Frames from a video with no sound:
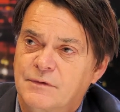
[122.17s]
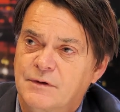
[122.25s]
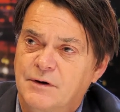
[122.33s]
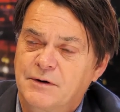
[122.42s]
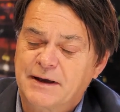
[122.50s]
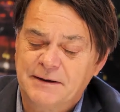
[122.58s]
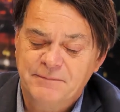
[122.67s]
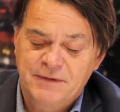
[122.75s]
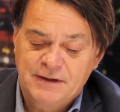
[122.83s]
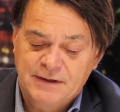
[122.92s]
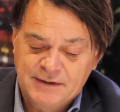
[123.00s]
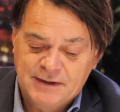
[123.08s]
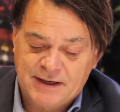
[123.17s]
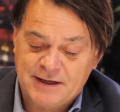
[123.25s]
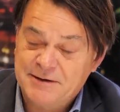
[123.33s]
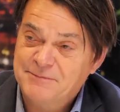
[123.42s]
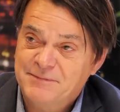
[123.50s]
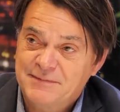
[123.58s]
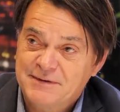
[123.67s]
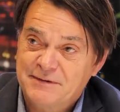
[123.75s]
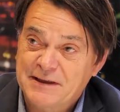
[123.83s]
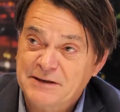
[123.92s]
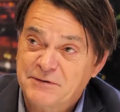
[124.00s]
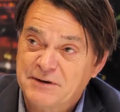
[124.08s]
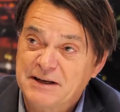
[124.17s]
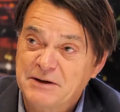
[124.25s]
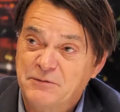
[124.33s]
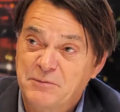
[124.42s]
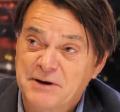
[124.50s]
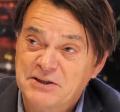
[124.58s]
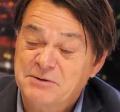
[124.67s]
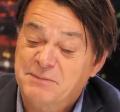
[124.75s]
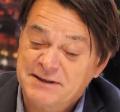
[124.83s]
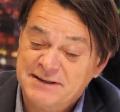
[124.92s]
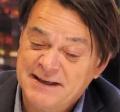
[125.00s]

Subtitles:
Okay, thanks for that information, but